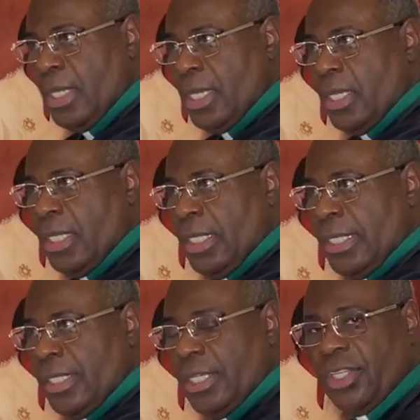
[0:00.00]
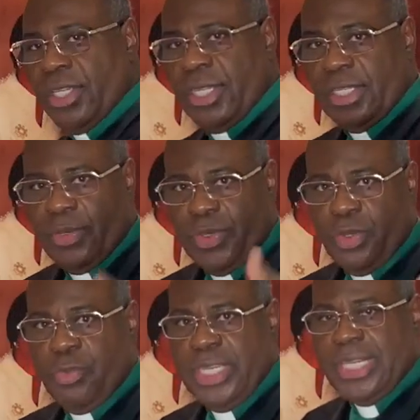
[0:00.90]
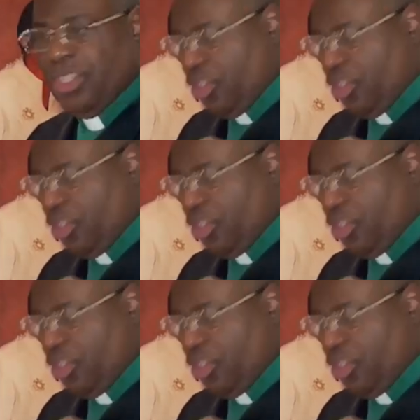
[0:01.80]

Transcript: Yeah. When you read that,